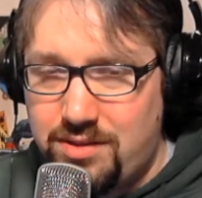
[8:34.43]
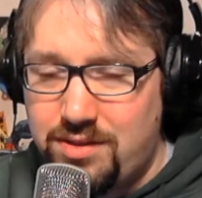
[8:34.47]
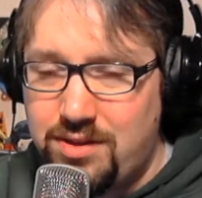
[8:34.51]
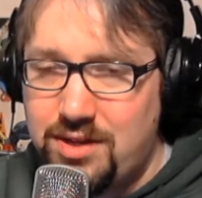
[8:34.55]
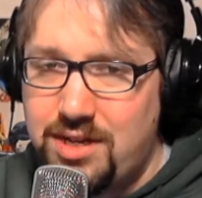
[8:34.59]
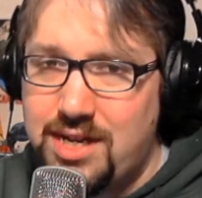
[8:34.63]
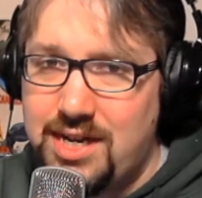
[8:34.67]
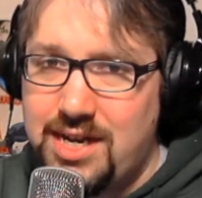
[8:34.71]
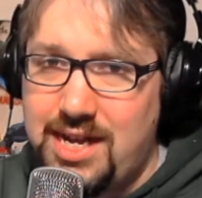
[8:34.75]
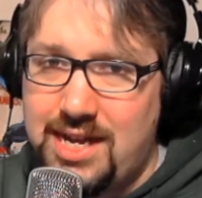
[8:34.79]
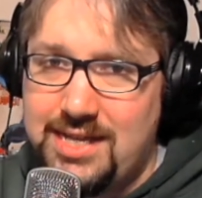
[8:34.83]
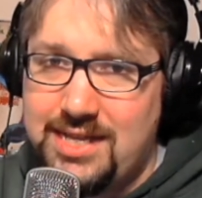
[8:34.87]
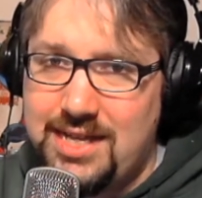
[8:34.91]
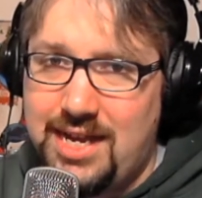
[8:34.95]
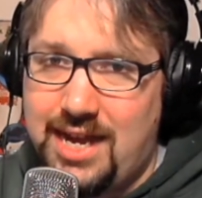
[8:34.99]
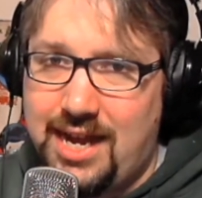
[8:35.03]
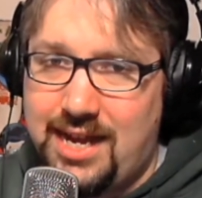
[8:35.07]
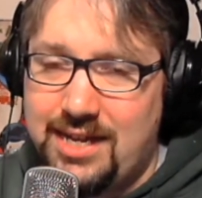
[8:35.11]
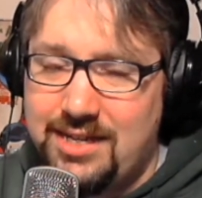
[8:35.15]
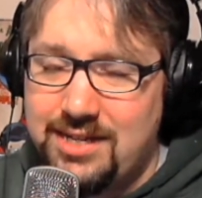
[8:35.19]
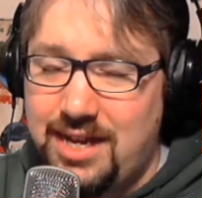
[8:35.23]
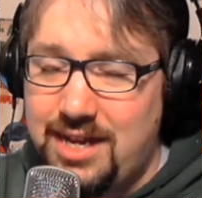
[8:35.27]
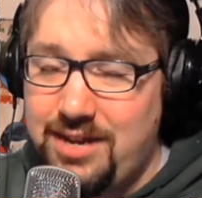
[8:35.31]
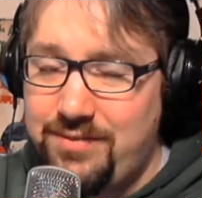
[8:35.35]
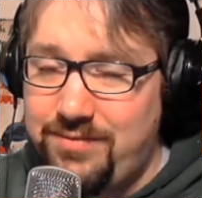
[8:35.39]
Looking at
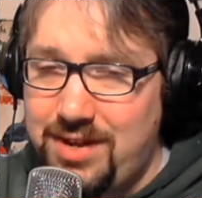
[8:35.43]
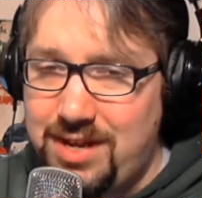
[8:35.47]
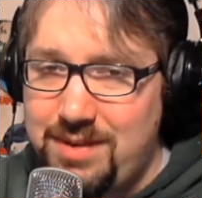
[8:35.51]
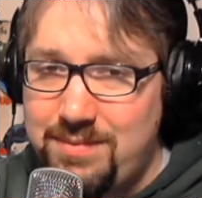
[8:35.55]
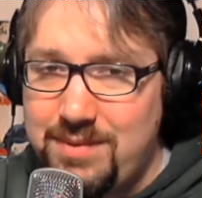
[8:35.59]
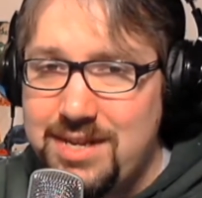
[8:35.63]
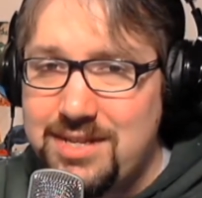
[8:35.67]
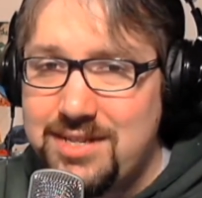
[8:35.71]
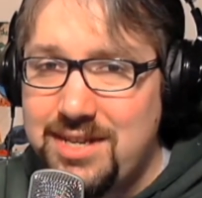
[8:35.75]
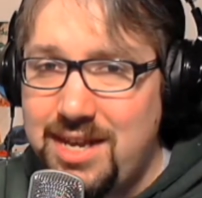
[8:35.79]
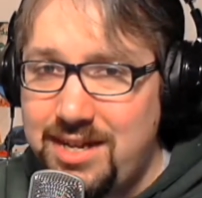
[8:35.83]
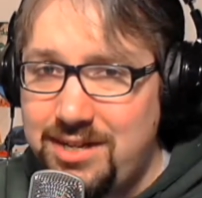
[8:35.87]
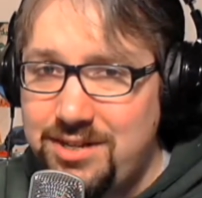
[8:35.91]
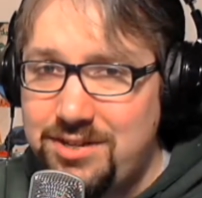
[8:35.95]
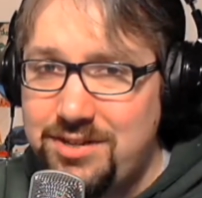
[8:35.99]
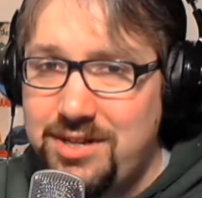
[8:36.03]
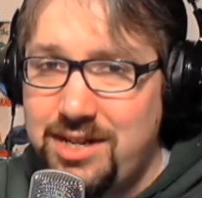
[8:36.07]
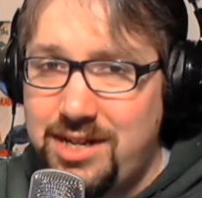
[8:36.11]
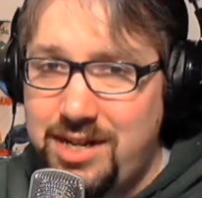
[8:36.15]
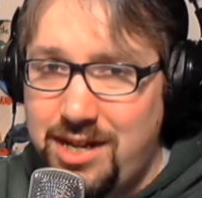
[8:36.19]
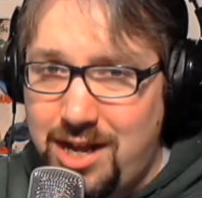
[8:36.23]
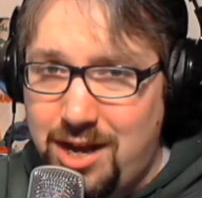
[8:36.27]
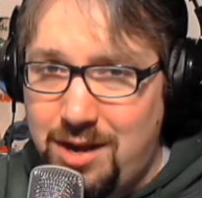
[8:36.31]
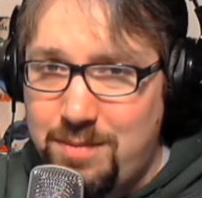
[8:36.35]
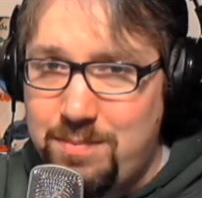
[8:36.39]
that, and if anybody's
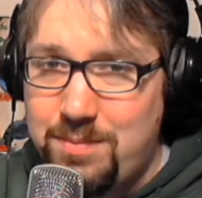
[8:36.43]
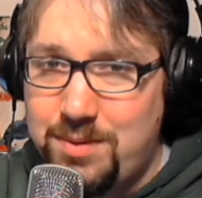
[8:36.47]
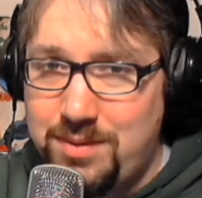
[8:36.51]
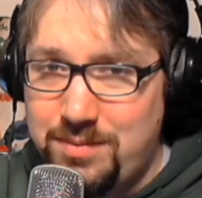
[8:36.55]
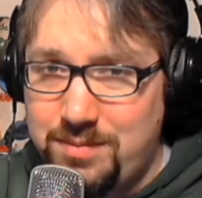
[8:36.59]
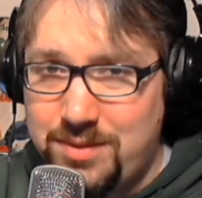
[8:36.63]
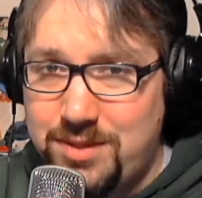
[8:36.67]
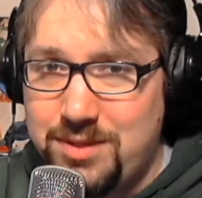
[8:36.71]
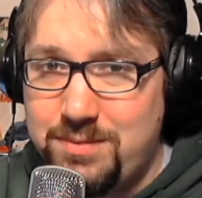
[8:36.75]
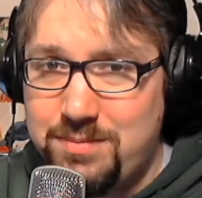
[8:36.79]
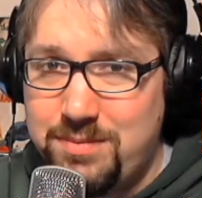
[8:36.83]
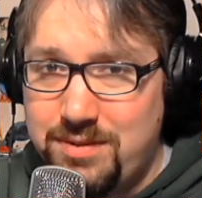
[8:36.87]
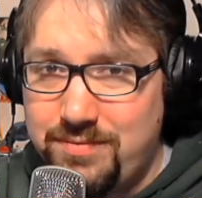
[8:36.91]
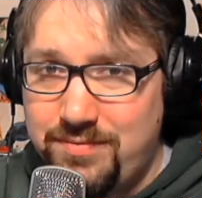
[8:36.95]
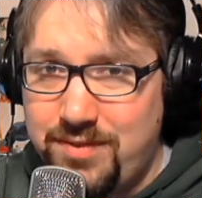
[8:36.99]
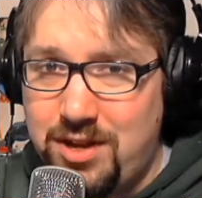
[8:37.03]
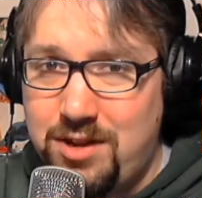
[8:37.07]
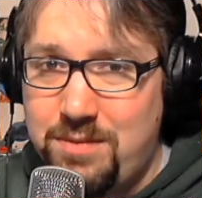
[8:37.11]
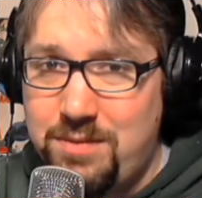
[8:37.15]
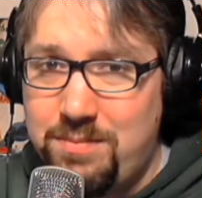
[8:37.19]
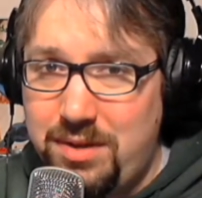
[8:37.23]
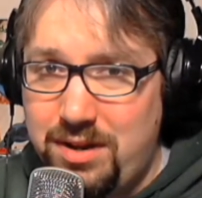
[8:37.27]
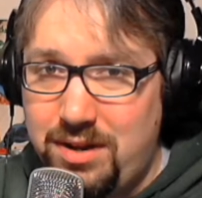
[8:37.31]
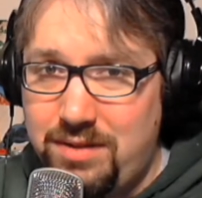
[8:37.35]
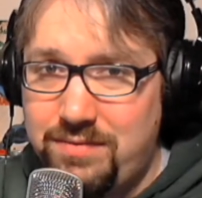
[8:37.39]
interested in helping with some
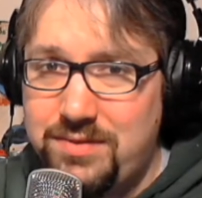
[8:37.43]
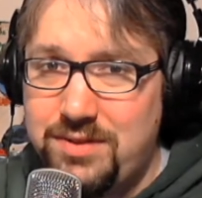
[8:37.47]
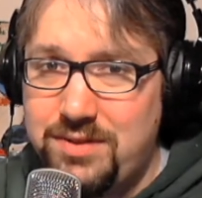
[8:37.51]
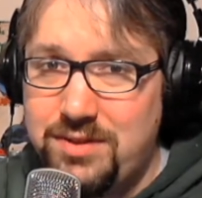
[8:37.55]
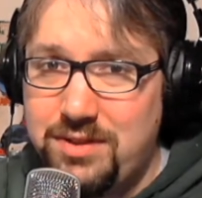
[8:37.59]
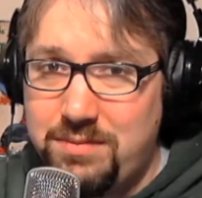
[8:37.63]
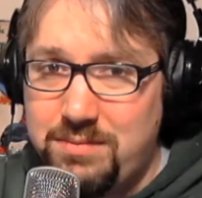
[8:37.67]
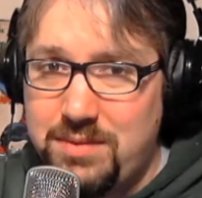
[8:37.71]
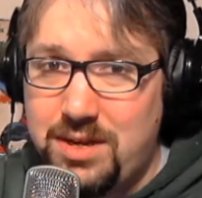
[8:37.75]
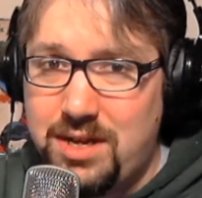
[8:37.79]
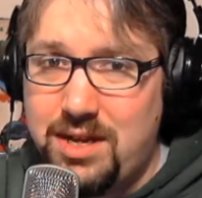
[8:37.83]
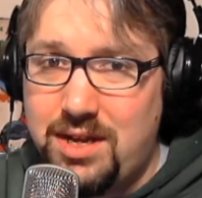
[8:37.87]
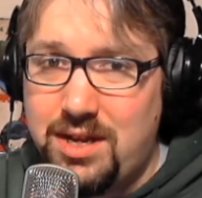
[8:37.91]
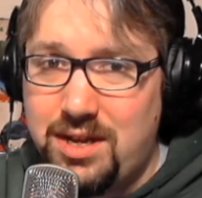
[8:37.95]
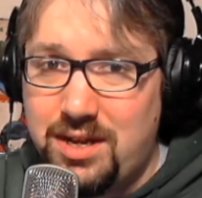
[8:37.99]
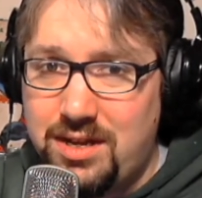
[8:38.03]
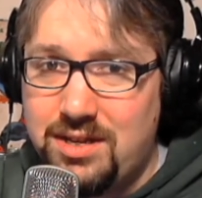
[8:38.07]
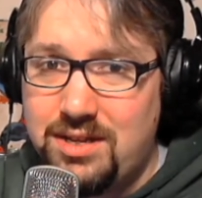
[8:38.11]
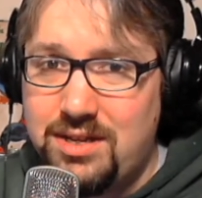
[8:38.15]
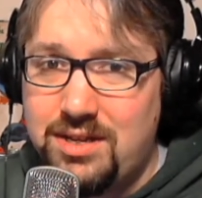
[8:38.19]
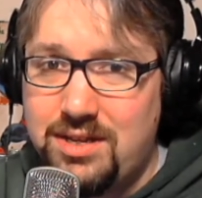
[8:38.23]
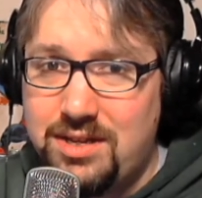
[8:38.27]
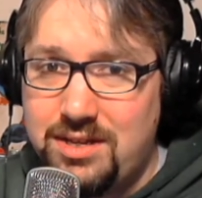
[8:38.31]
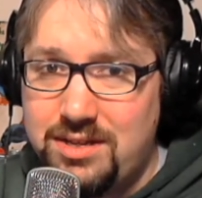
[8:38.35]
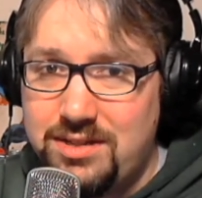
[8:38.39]
development of some
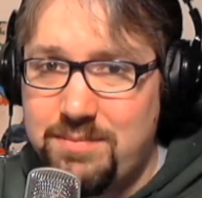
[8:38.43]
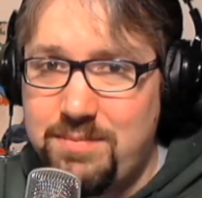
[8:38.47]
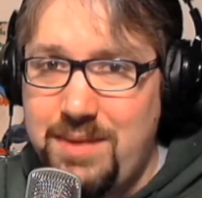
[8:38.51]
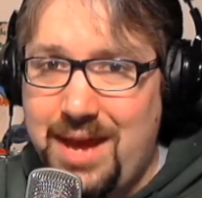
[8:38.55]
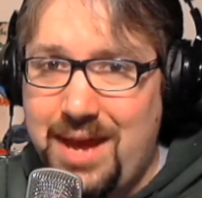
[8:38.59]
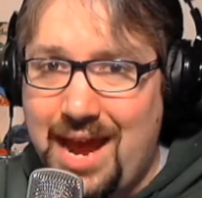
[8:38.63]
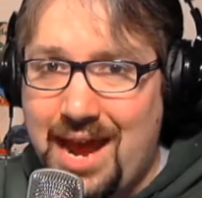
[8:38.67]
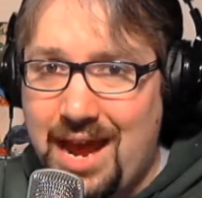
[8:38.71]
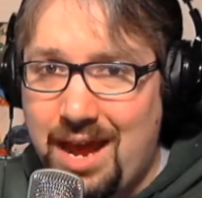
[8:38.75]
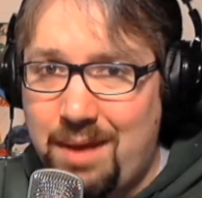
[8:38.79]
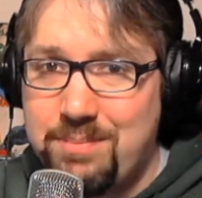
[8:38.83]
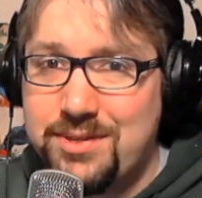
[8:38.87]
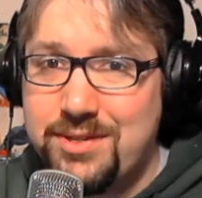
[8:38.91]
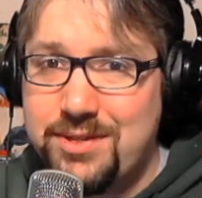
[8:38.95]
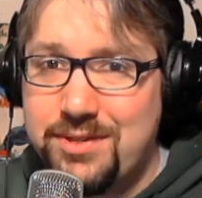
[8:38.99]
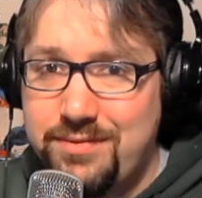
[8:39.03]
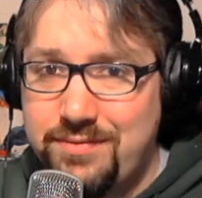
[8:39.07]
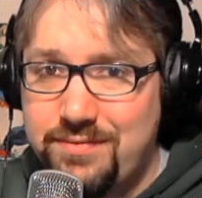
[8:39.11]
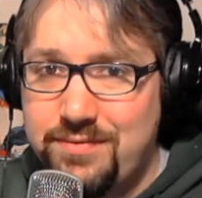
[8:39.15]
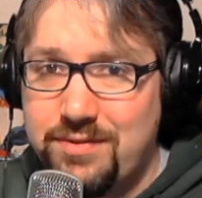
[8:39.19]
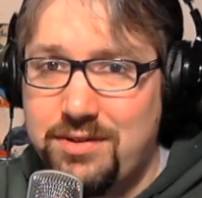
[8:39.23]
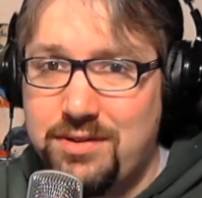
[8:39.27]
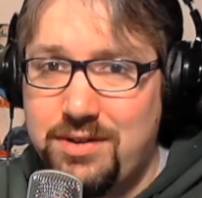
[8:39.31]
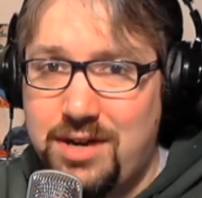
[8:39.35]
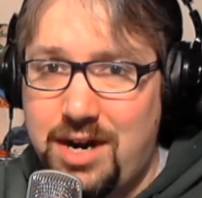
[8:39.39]
apps
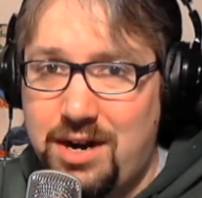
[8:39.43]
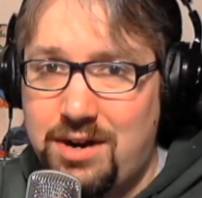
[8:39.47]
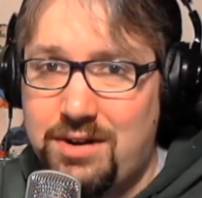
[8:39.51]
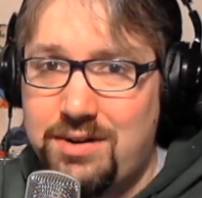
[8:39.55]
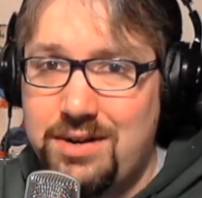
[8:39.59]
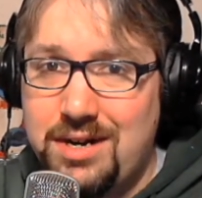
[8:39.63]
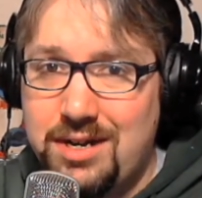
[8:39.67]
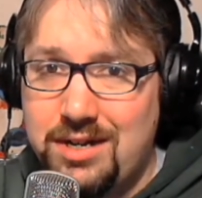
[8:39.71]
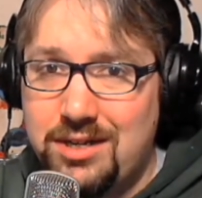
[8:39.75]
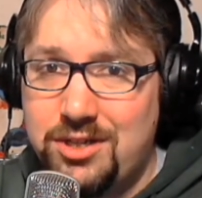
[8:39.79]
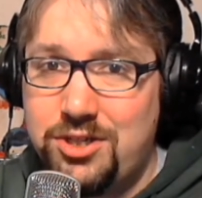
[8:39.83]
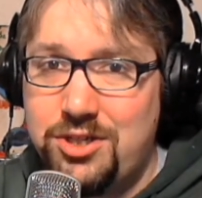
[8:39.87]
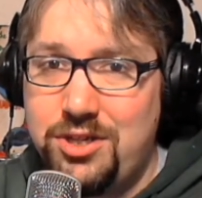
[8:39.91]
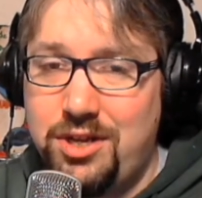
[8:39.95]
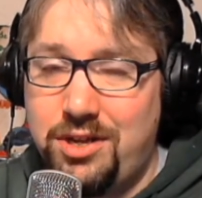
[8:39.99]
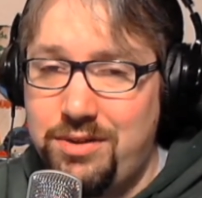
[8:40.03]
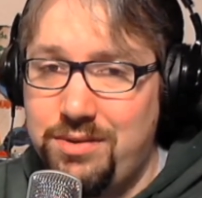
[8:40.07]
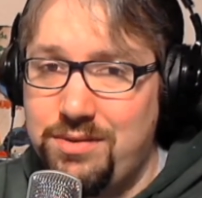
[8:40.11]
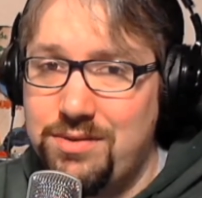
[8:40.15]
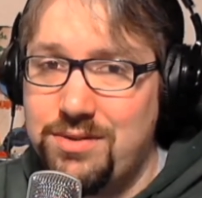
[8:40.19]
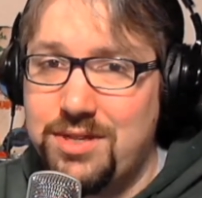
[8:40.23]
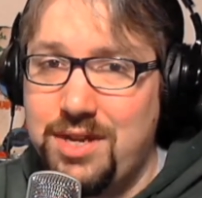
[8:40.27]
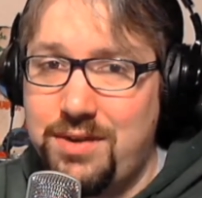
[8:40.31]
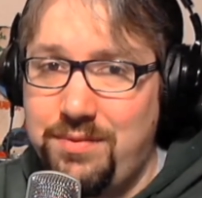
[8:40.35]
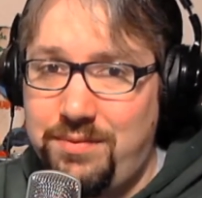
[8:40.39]
for our
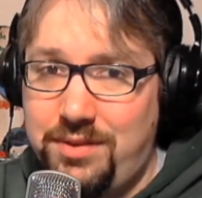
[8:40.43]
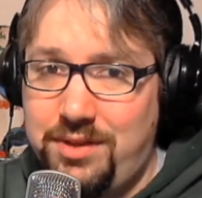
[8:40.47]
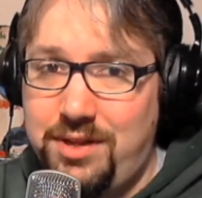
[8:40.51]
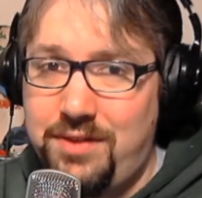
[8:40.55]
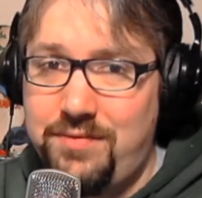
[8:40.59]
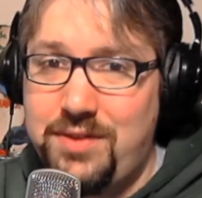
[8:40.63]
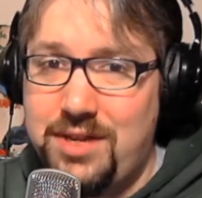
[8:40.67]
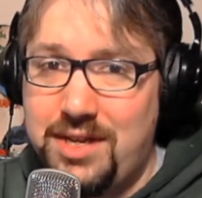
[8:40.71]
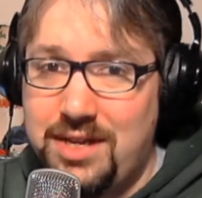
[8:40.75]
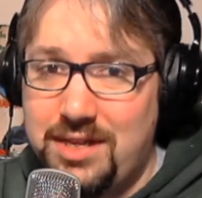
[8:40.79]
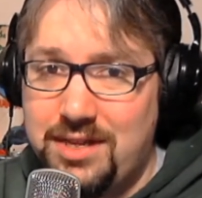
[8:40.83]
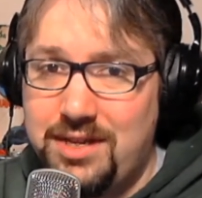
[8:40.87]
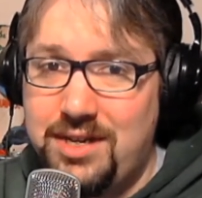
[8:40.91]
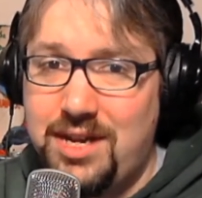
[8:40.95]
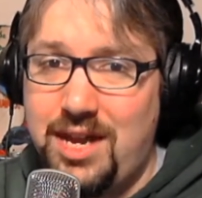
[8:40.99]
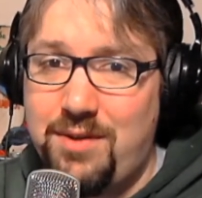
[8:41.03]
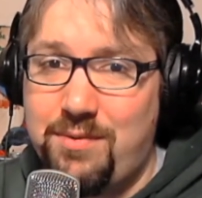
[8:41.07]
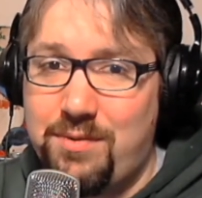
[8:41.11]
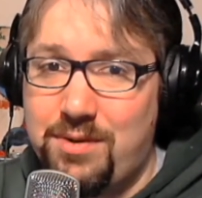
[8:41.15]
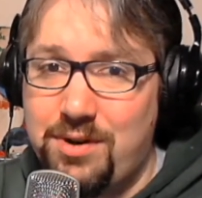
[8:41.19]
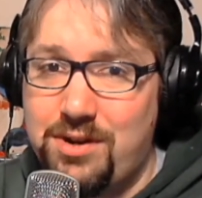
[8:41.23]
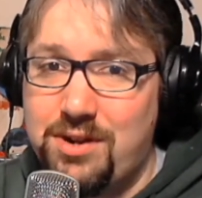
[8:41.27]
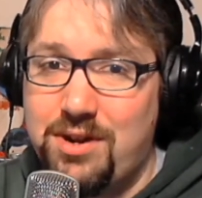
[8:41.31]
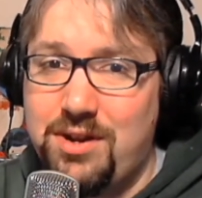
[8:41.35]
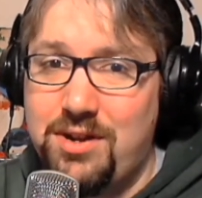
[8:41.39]
shows, I would love to get the
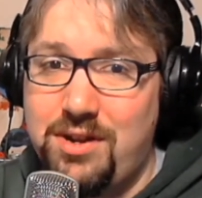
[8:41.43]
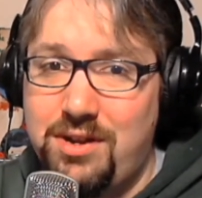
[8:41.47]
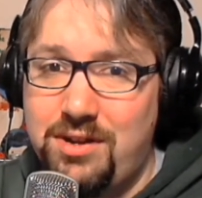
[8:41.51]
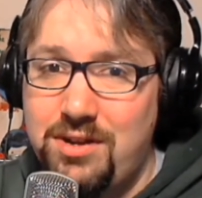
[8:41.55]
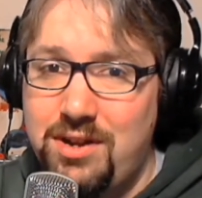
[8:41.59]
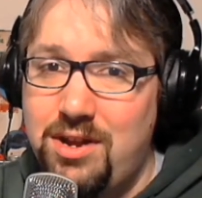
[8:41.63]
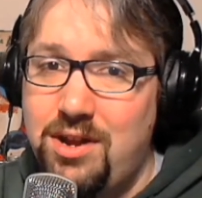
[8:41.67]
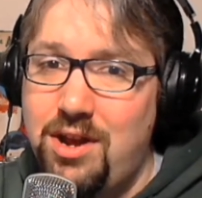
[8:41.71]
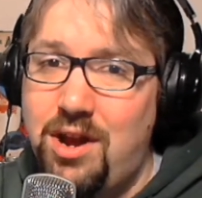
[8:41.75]
network on